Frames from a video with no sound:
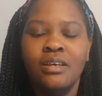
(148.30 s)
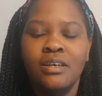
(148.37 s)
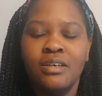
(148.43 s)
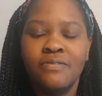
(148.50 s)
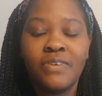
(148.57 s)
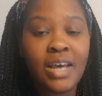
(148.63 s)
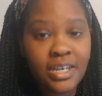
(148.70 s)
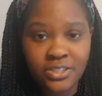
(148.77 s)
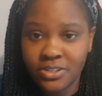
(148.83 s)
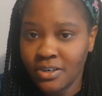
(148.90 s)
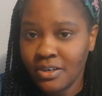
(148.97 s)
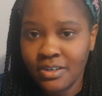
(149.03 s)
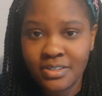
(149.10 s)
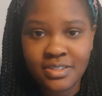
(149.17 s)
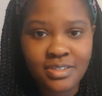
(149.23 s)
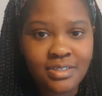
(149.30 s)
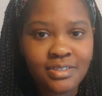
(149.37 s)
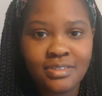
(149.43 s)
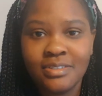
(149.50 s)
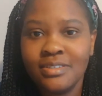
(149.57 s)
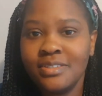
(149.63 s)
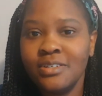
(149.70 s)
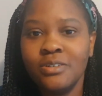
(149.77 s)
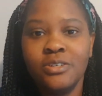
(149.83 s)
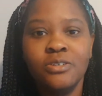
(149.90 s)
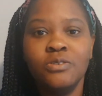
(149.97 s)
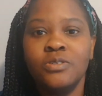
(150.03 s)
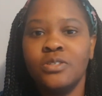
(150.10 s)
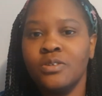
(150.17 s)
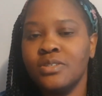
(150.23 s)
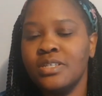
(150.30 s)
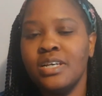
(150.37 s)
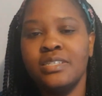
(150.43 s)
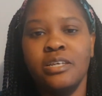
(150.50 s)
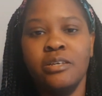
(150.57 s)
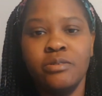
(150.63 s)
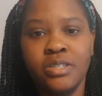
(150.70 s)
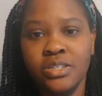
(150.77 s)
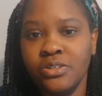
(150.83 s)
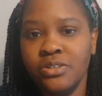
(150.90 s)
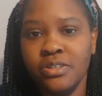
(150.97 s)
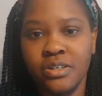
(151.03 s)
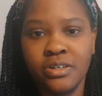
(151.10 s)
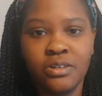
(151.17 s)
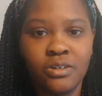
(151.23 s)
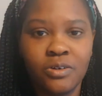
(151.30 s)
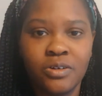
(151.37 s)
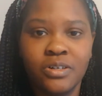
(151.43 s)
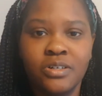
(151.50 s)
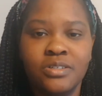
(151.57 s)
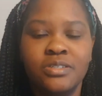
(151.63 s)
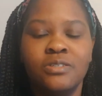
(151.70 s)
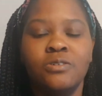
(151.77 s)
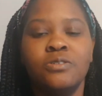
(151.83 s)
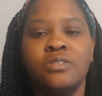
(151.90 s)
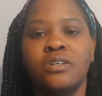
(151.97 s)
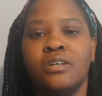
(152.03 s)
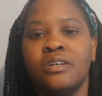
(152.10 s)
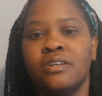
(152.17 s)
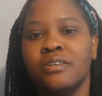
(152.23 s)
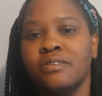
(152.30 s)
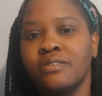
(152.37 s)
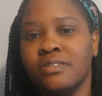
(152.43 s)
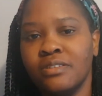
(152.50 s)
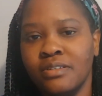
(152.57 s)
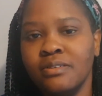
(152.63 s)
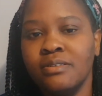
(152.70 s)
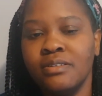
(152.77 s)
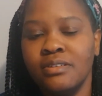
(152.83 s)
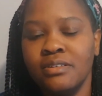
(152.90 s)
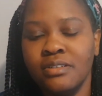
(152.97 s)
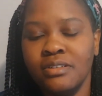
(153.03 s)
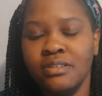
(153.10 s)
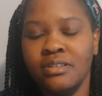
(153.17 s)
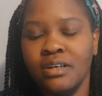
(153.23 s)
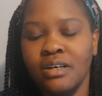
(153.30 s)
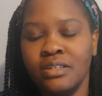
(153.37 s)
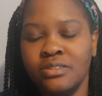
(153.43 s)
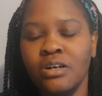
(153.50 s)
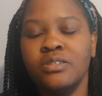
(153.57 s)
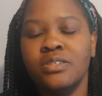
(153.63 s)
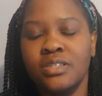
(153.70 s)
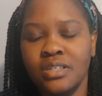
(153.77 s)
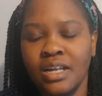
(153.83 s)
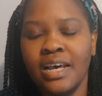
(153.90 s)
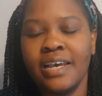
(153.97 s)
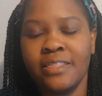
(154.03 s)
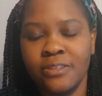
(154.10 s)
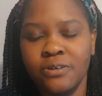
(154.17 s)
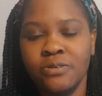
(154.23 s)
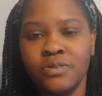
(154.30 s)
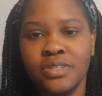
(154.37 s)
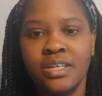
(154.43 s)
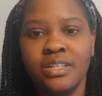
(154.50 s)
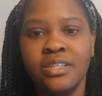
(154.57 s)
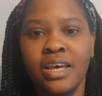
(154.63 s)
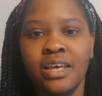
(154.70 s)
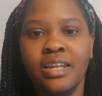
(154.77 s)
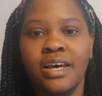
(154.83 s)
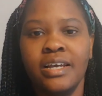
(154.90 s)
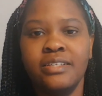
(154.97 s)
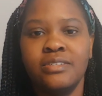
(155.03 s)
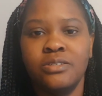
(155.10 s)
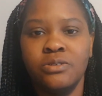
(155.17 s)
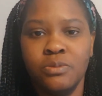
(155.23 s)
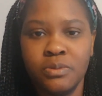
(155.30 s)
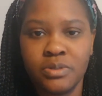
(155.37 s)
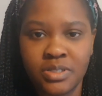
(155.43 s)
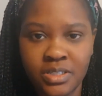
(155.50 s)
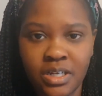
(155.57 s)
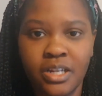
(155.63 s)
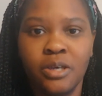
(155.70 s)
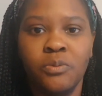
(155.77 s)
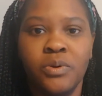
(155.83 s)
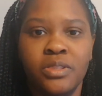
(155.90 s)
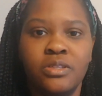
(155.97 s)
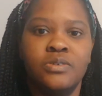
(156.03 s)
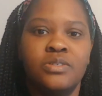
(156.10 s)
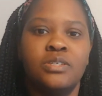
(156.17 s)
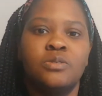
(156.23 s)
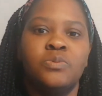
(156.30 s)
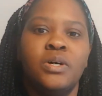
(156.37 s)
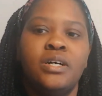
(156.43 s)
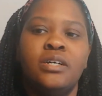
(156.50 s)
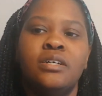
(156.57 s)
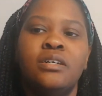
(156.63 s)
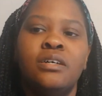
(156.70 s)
flashcards. Still use those things that you teach your younger learners. Those are adults like those, and they like to study with those as well.